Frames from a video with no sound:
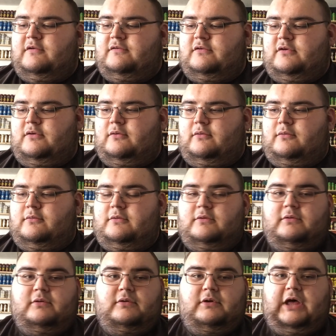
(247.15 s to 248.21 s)
So
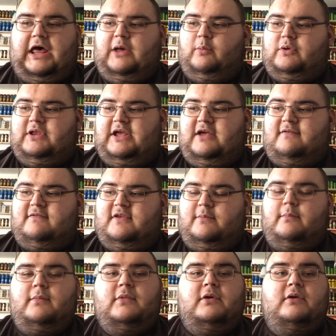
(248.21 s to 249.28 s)
I would have
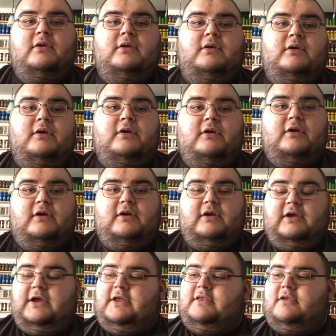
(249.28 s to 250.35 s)
them
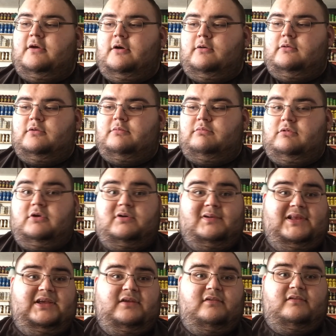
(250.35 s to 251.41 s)
in the old
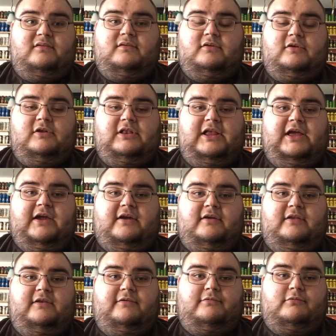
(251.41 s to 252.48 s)
pre-release. Like
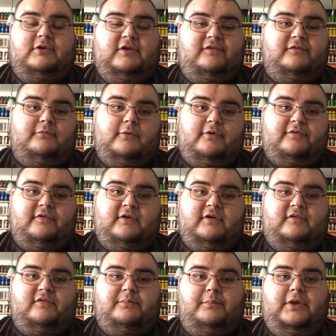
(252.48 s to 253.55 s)
the freeze
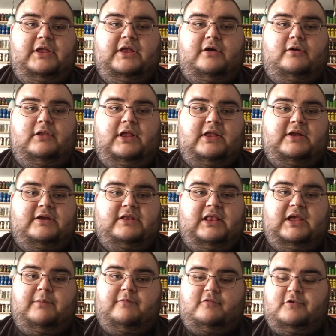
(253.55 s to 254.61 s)
Rockstars, Pina Colada and
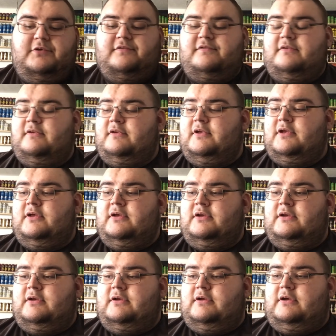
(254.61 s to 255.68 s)
Lime Freeze.
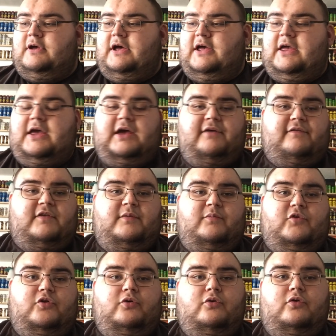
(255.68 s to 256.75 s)
I have
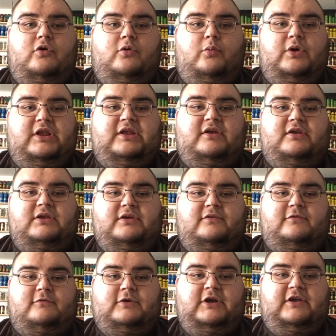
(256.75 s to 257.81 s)
them too with the
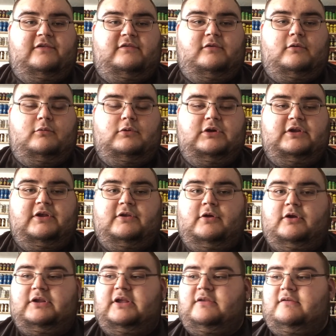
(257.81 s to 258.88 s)
freeze written
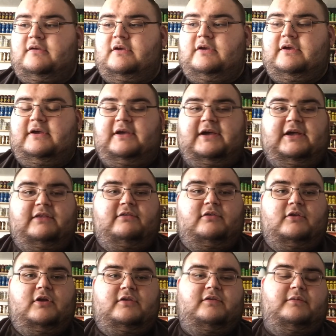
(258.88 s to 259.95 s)
on it, and
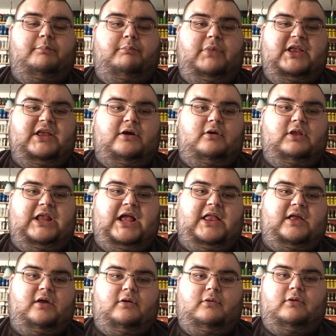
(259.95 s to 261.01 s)
not Pina
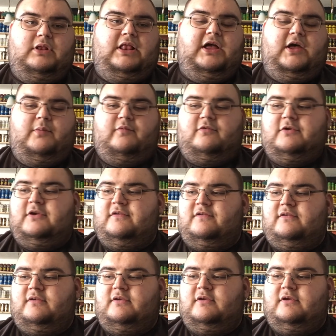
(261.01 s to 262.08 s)
Colada or Lime
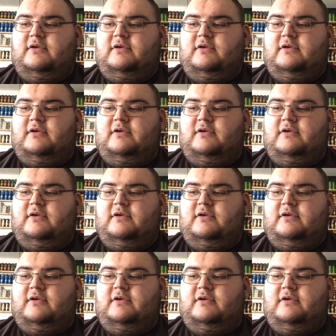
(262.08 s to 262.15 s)
Freeze.